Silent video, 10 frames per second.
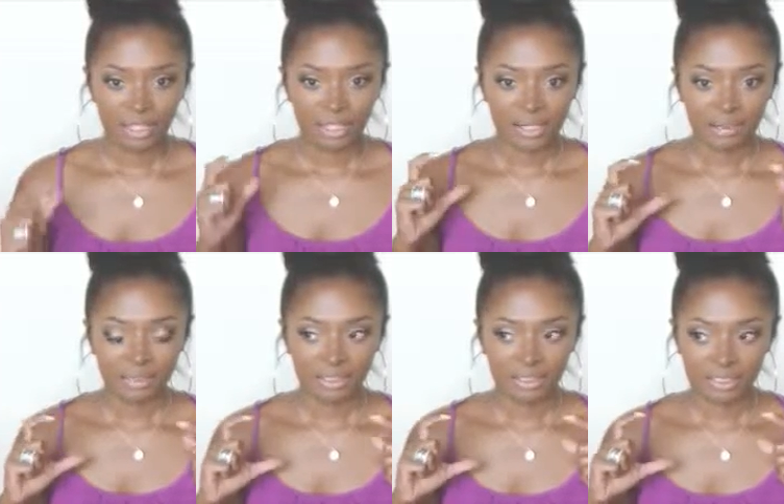and I
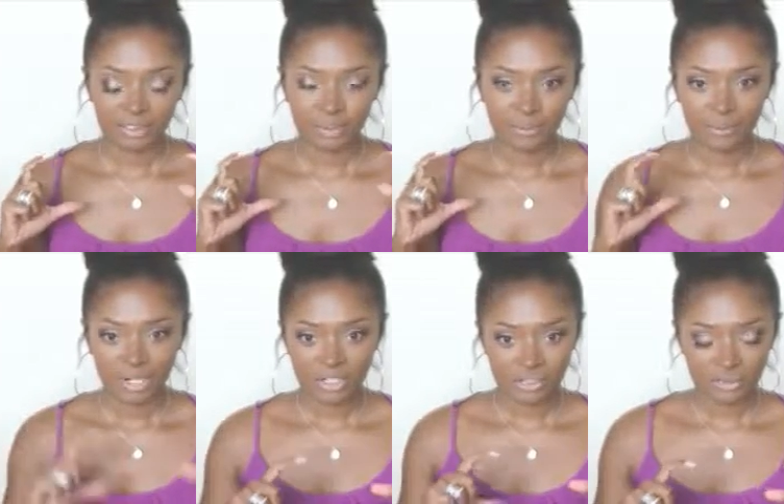put it next to my
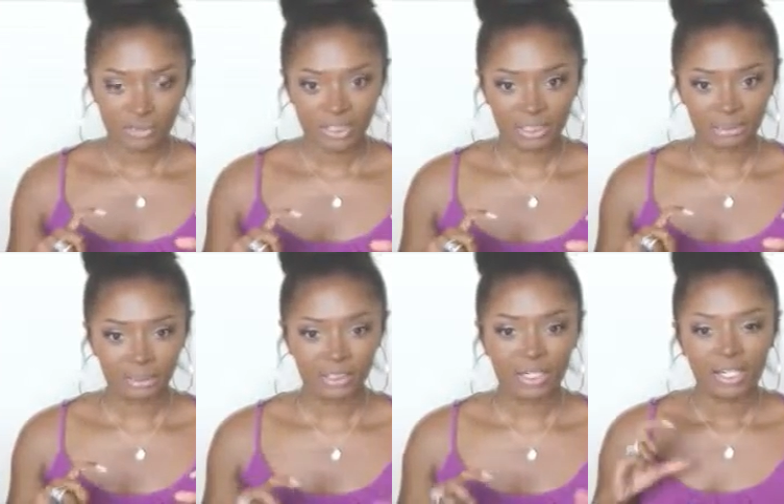personal
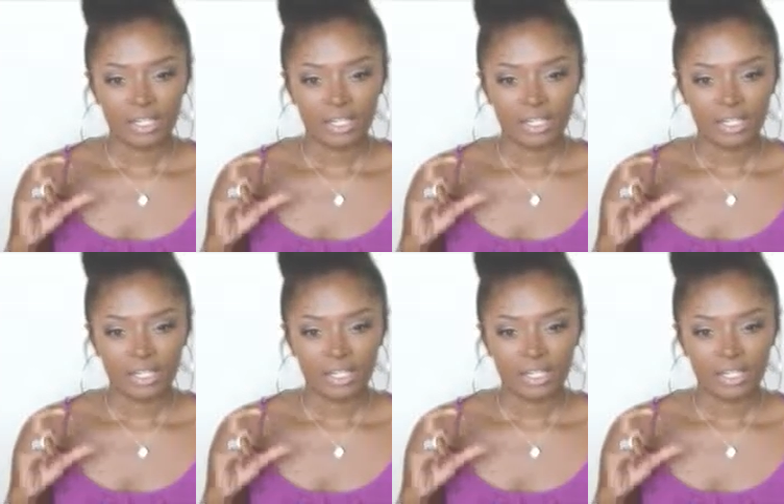calendar